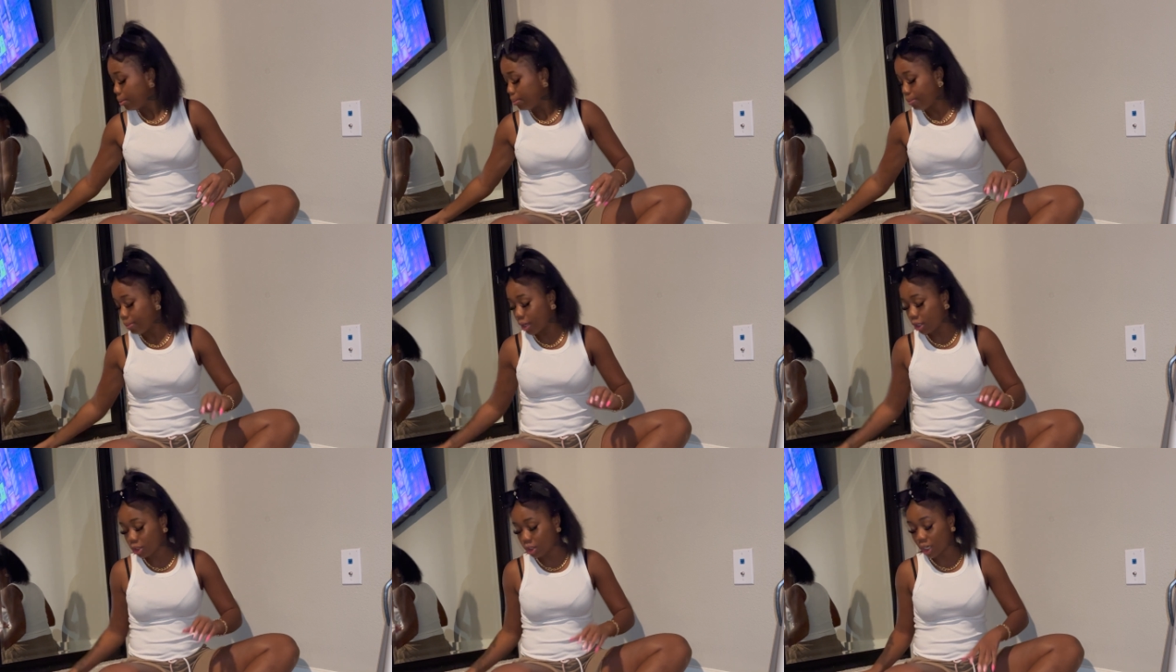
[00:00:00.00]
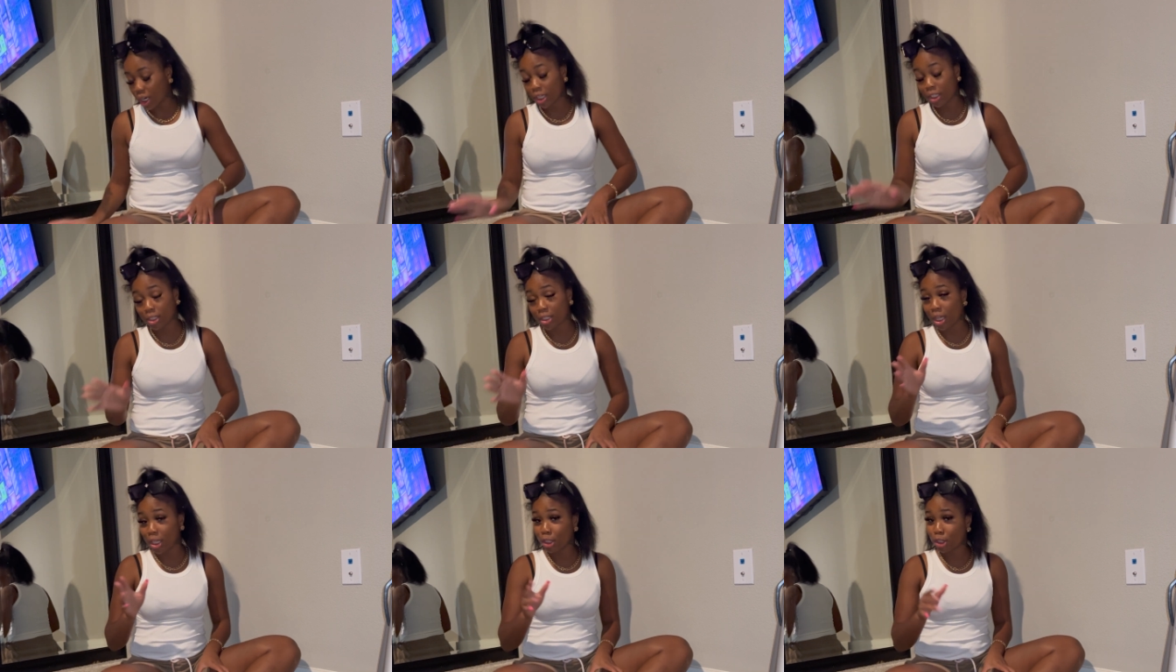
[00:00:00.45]
make sure i
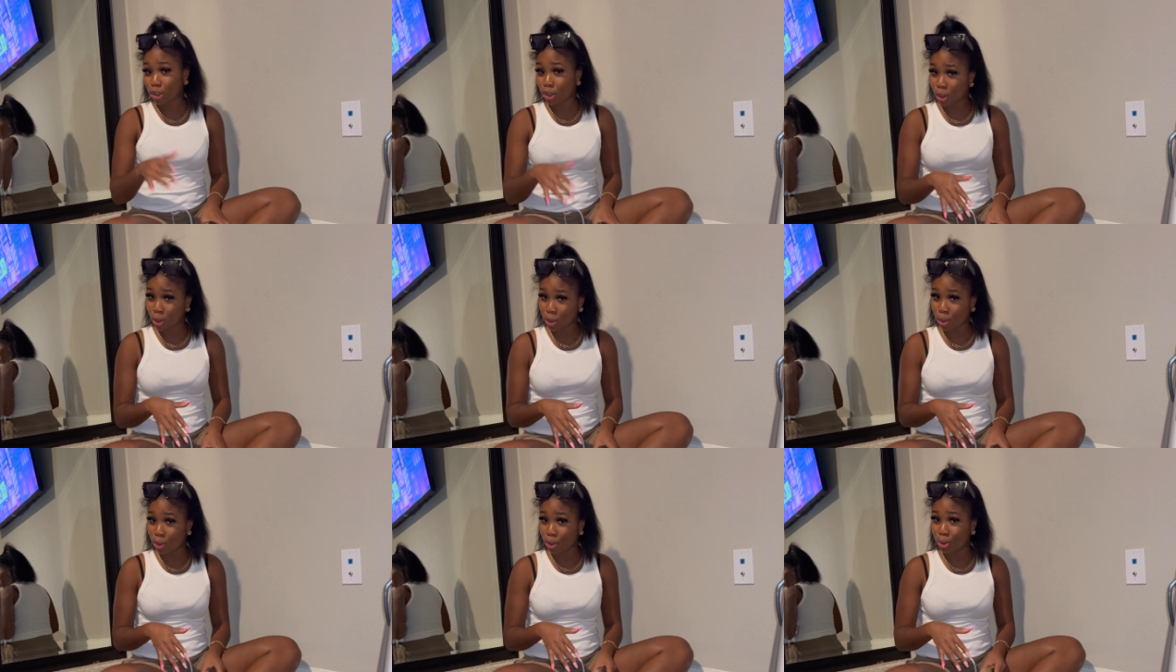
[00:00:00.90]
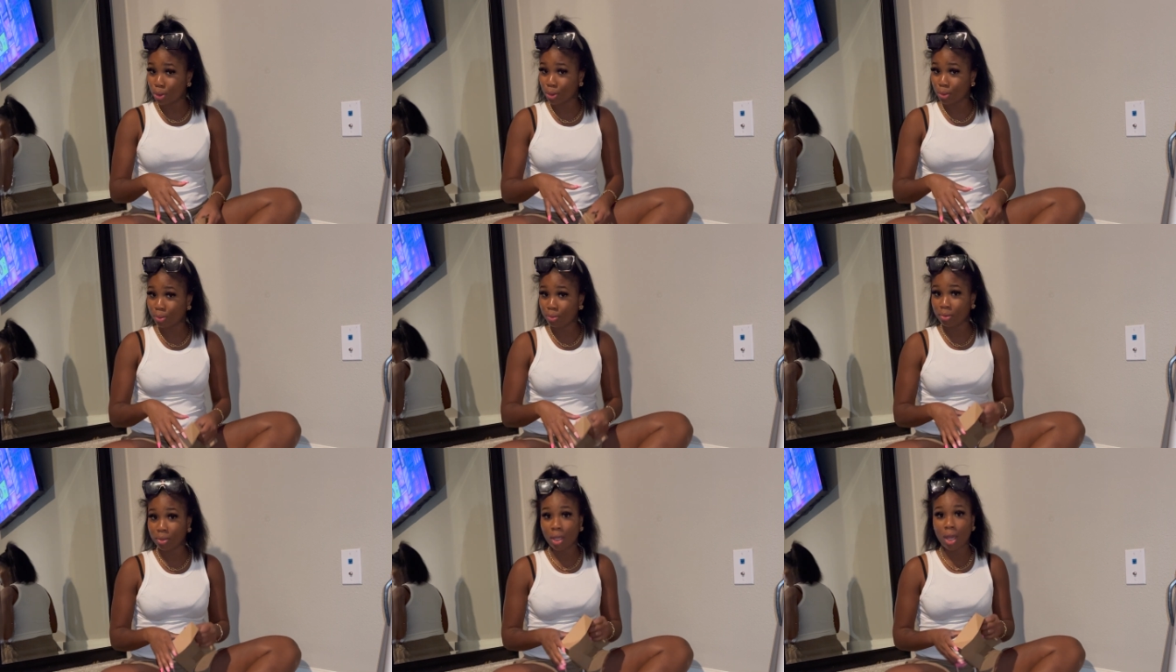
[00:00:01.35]
stay
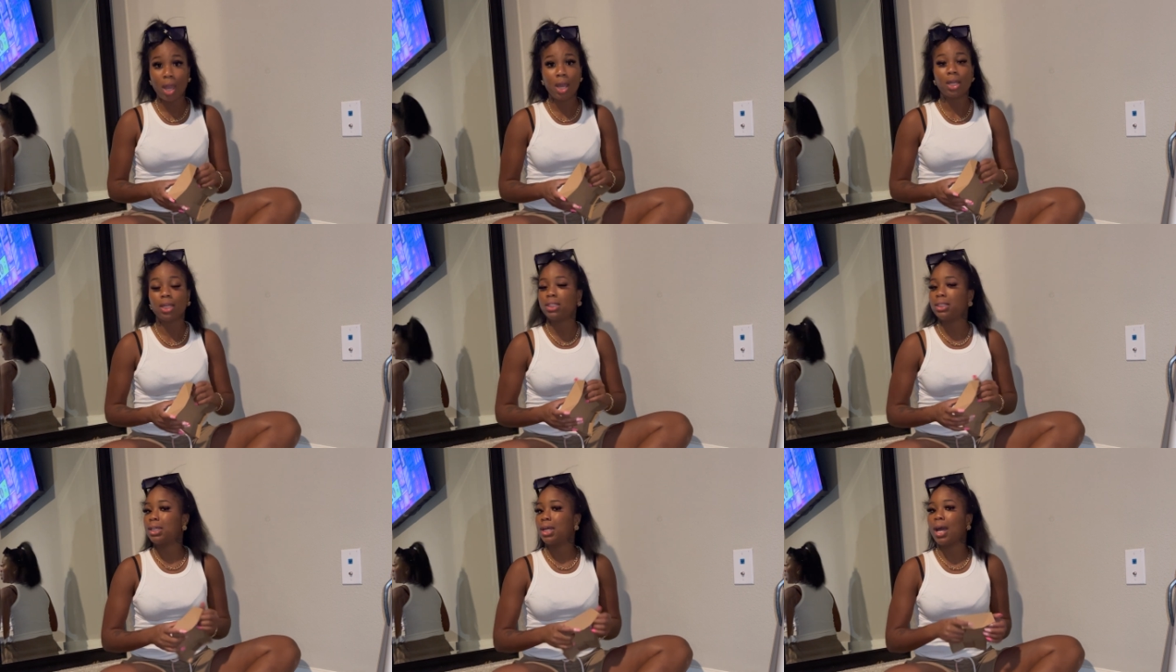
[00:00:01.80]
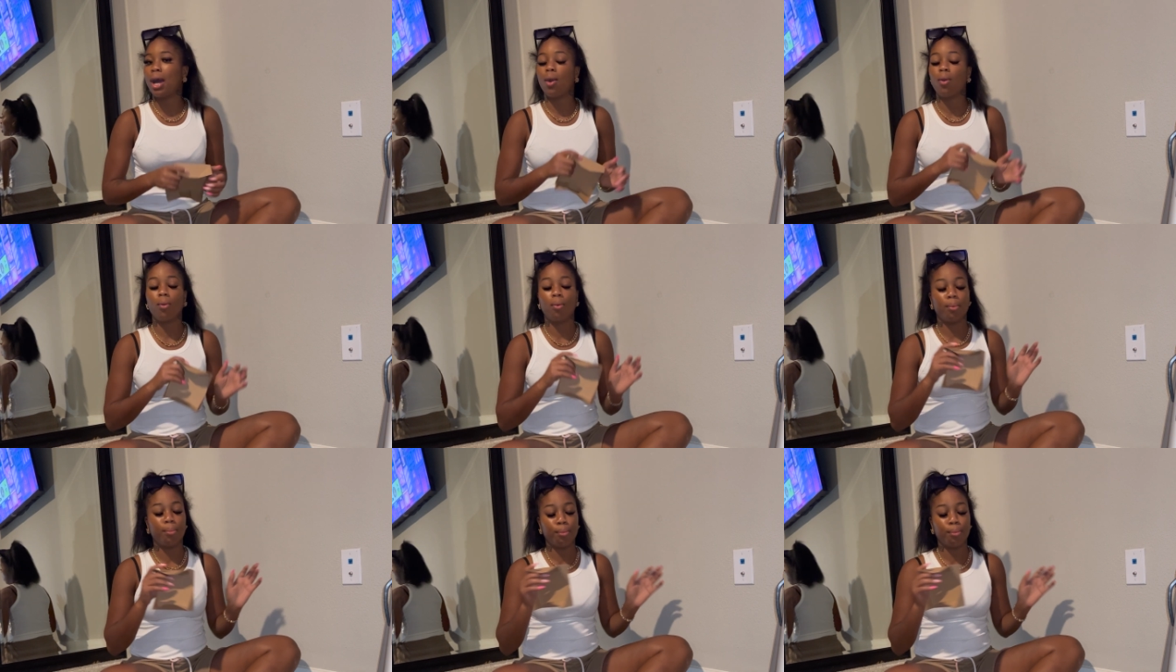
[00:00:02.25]
tuned look out